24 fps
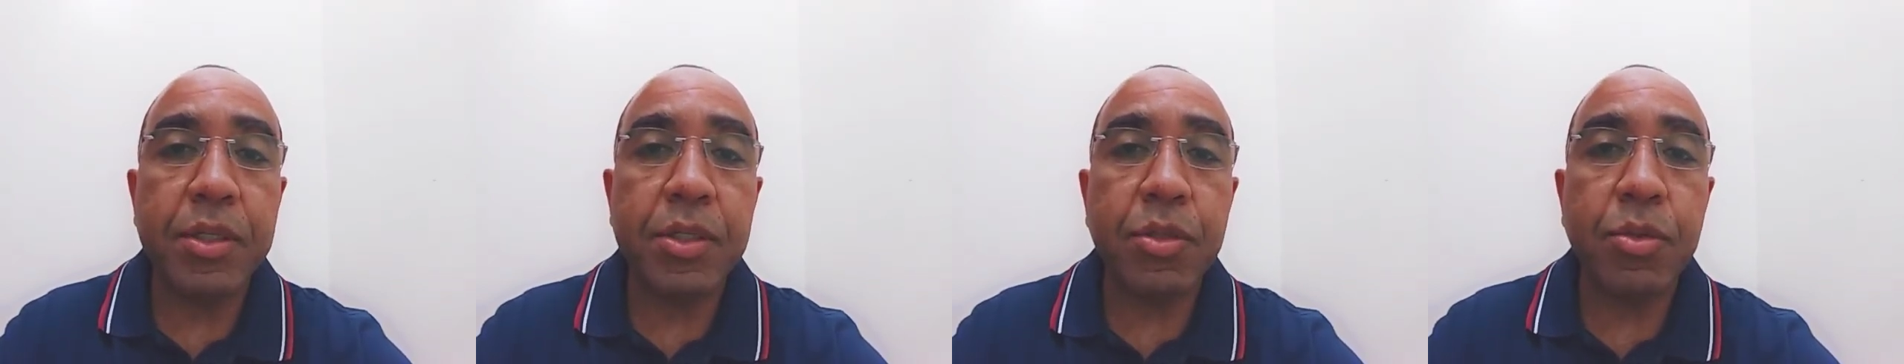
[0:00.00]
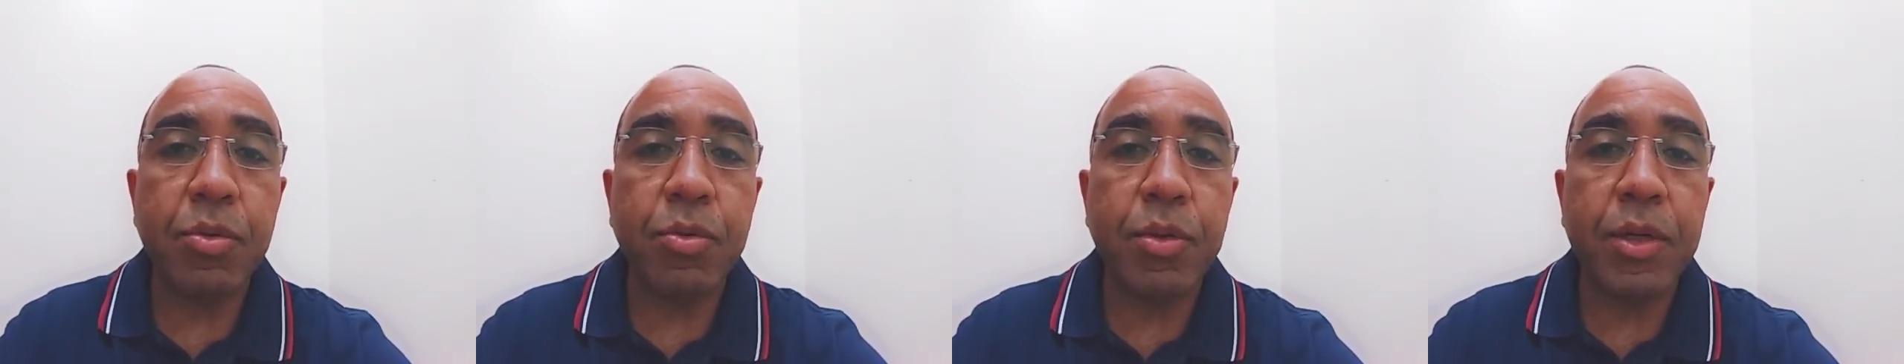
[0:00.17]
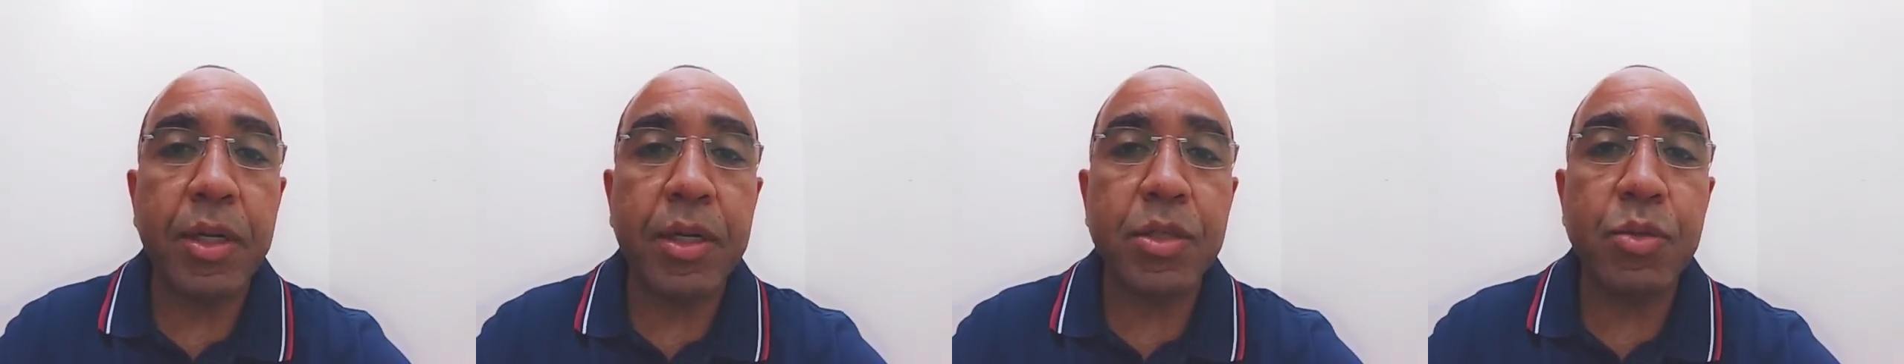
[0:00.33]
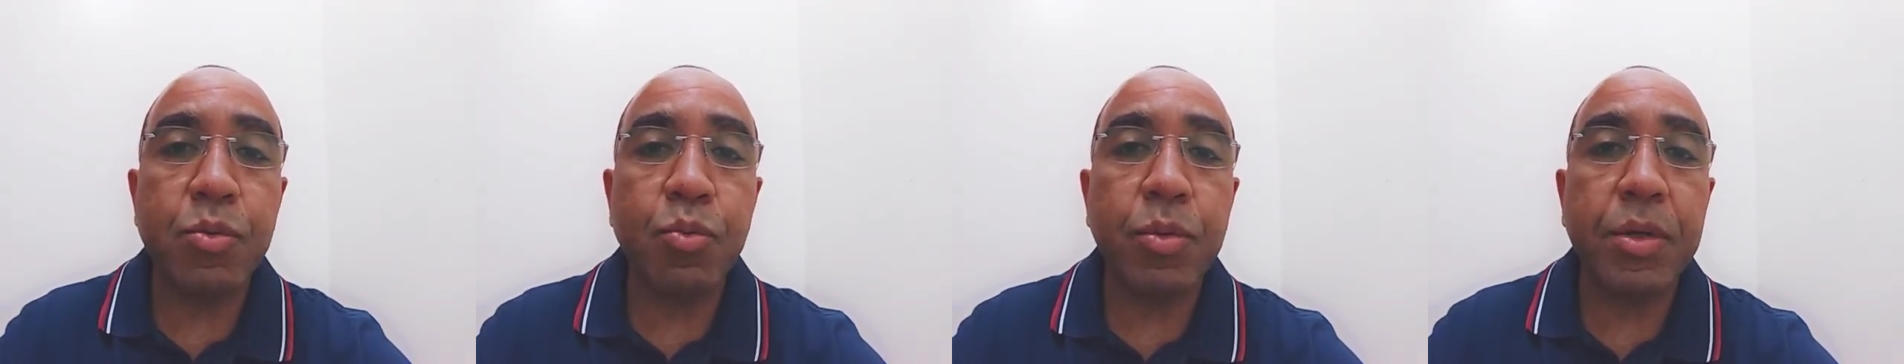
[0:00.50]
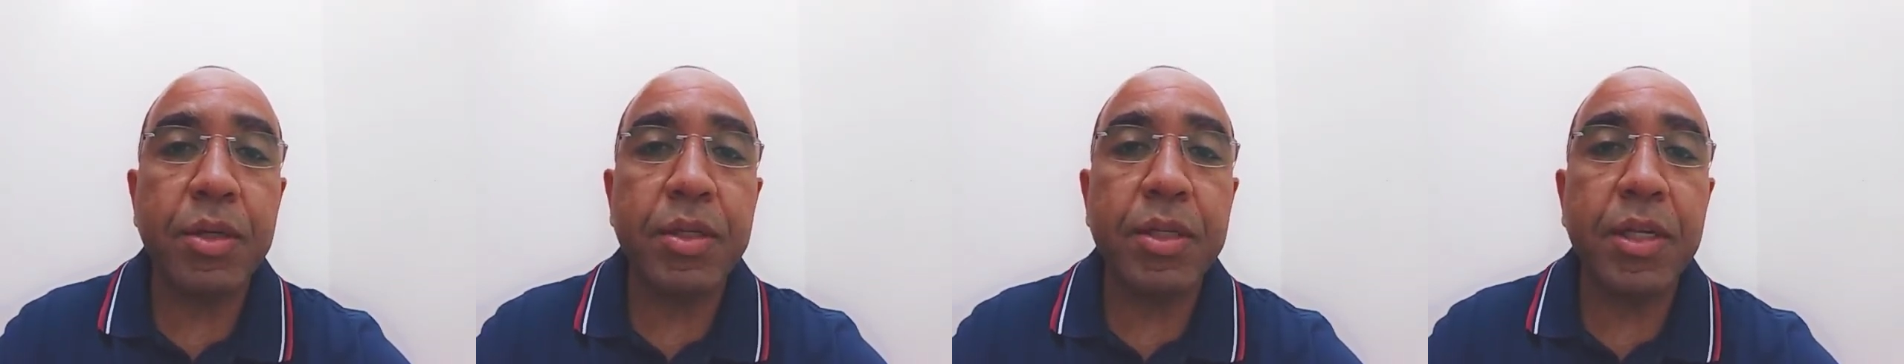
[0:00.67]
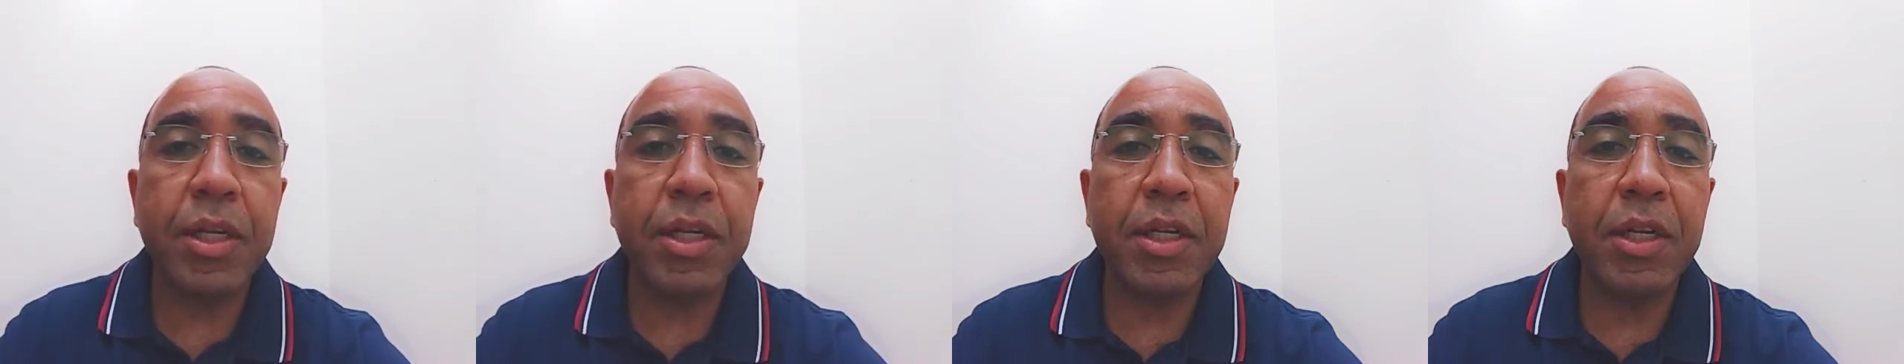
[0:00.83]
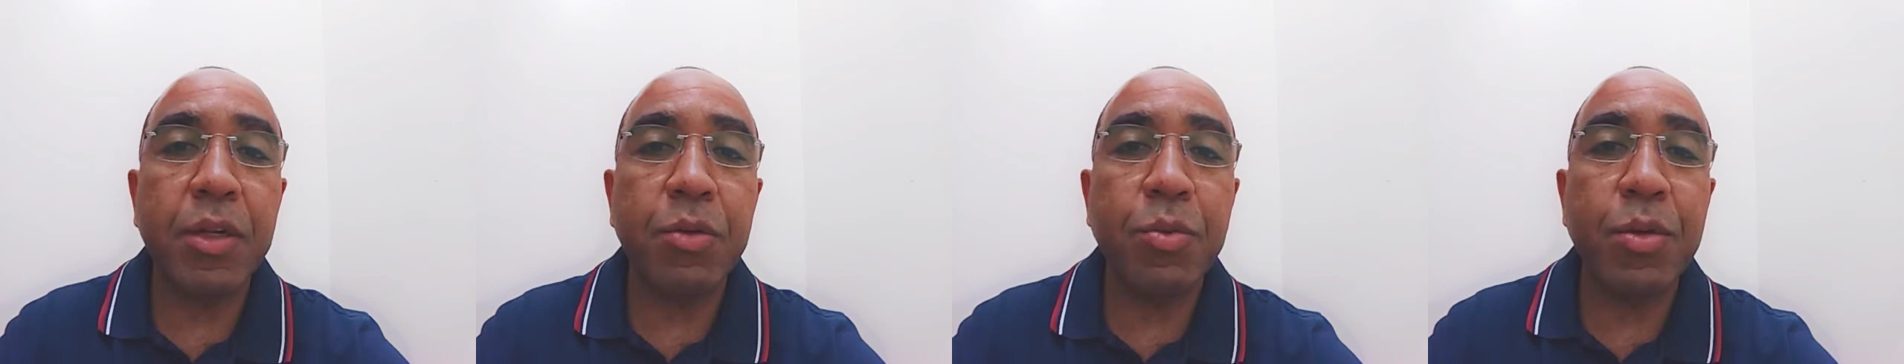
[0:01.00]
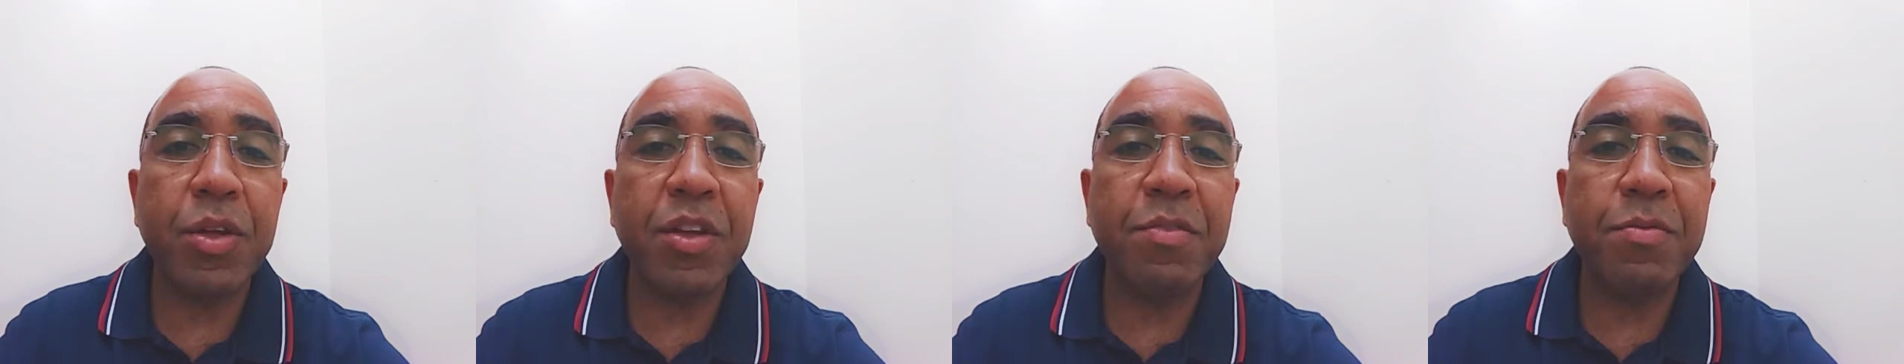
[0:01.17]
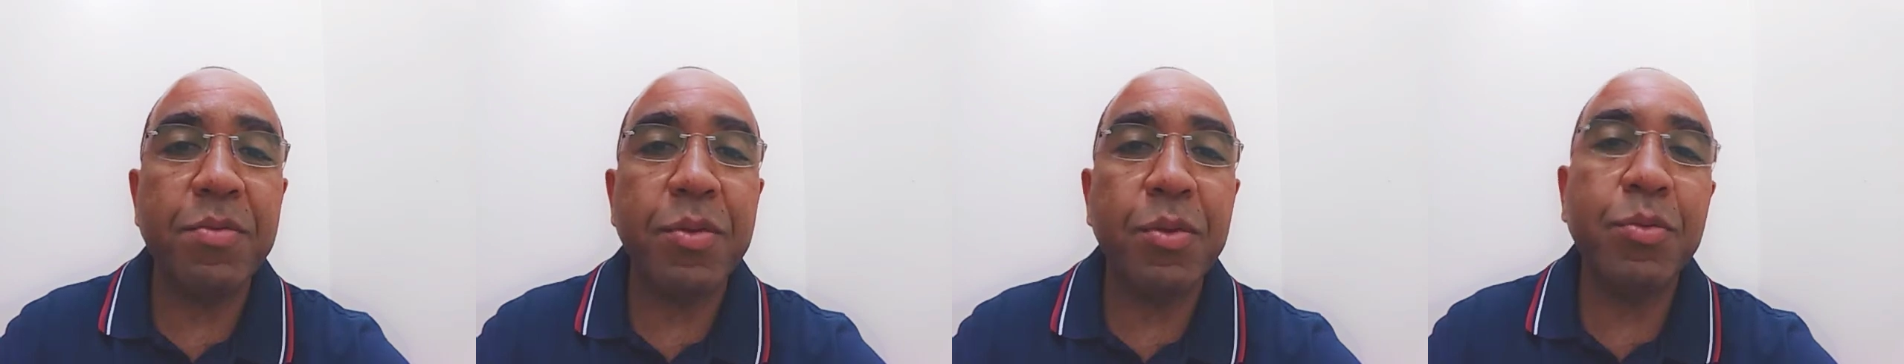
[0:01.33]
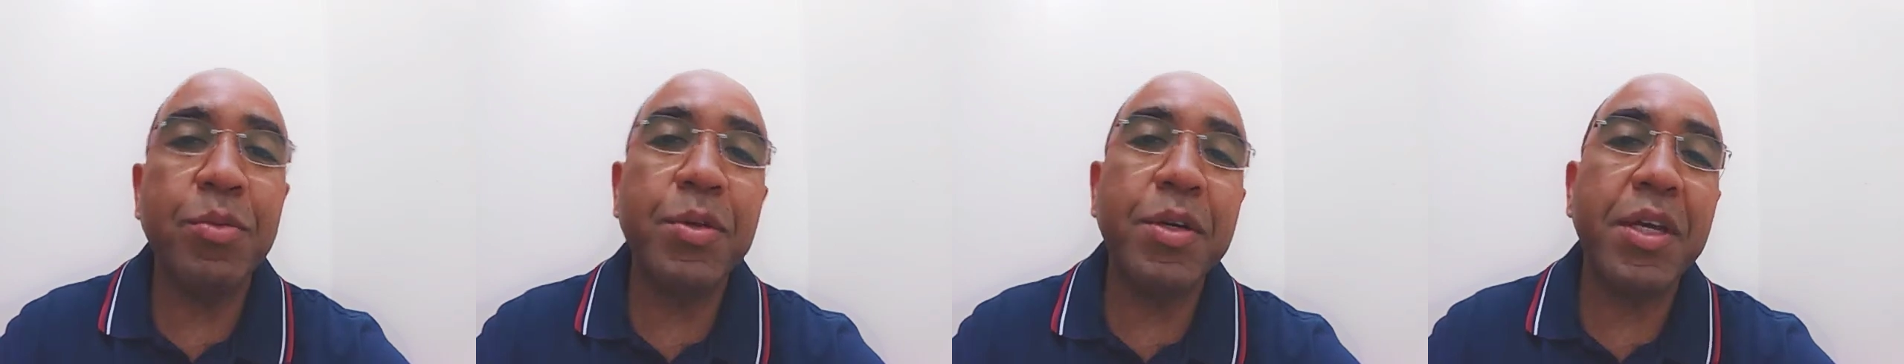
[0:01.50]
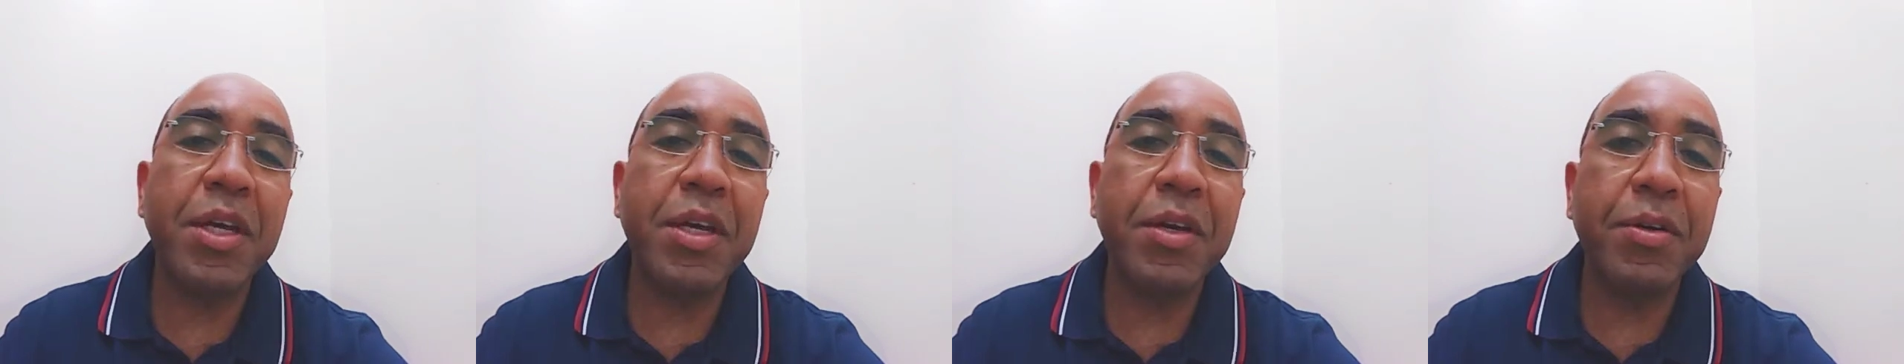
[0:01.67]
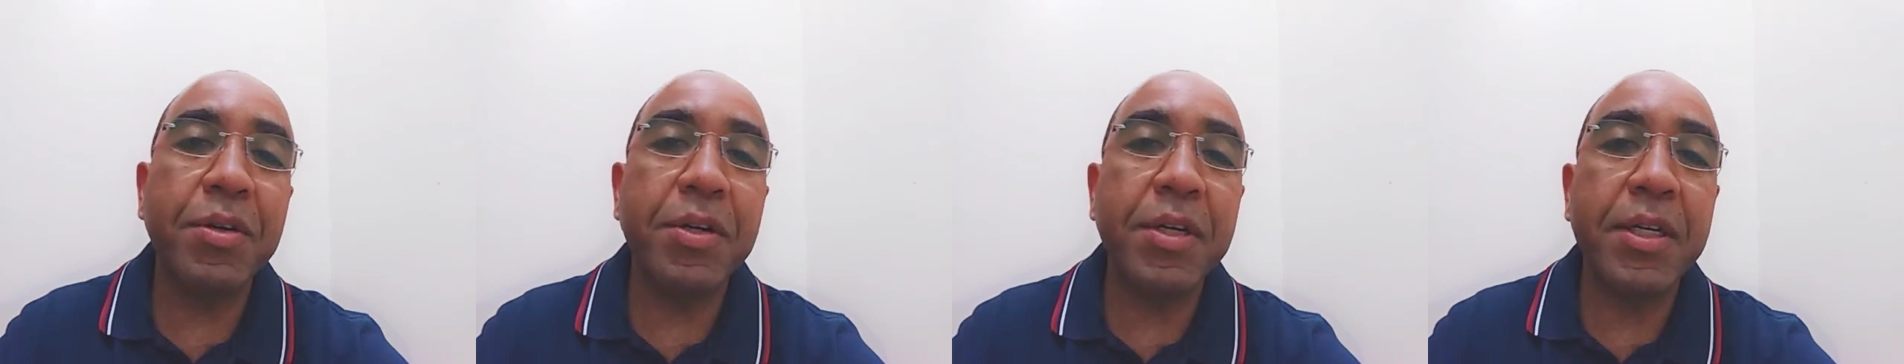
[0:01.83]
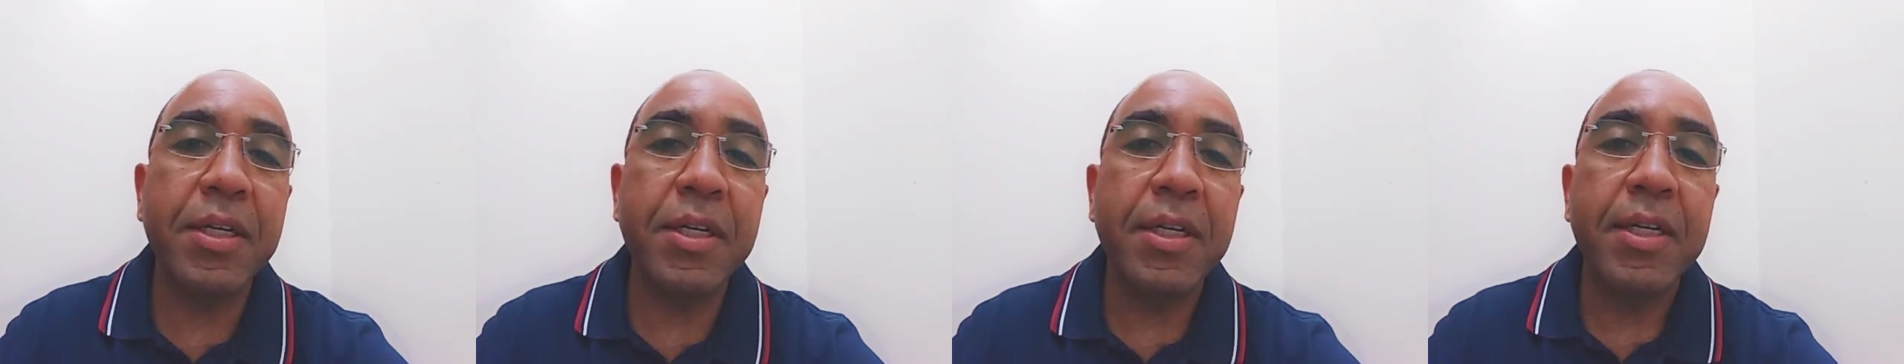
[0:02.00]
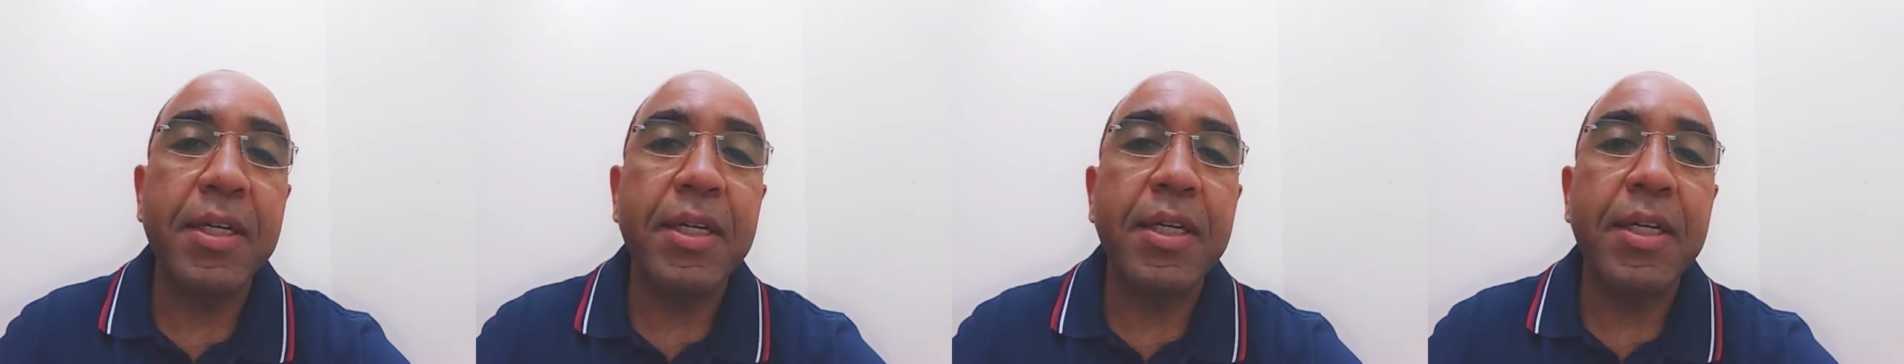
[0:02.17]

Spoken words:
So that's one thing that we have been working on